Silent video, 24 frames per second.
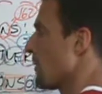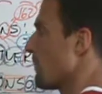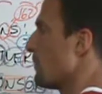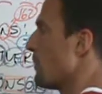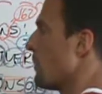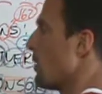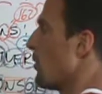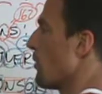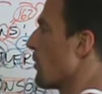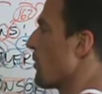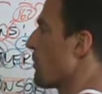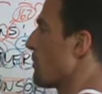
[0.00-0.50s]

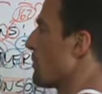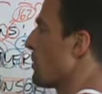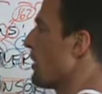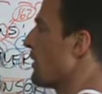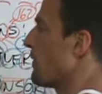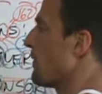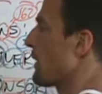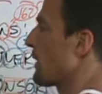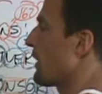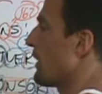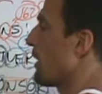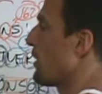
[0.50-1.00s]
both
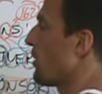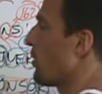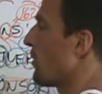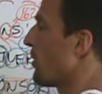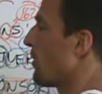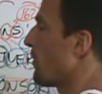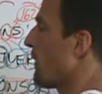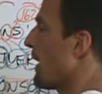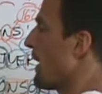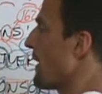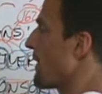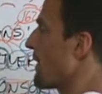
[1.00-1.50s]
perfectly
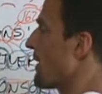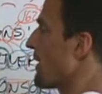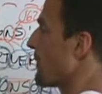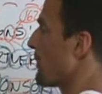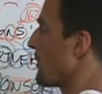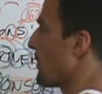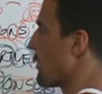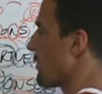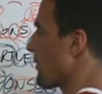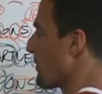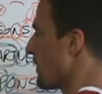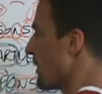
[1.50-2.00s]
glorified in
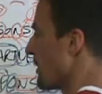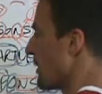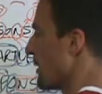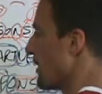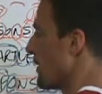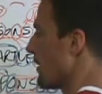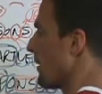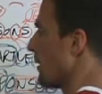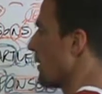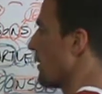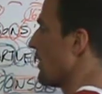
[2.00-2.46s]
number three,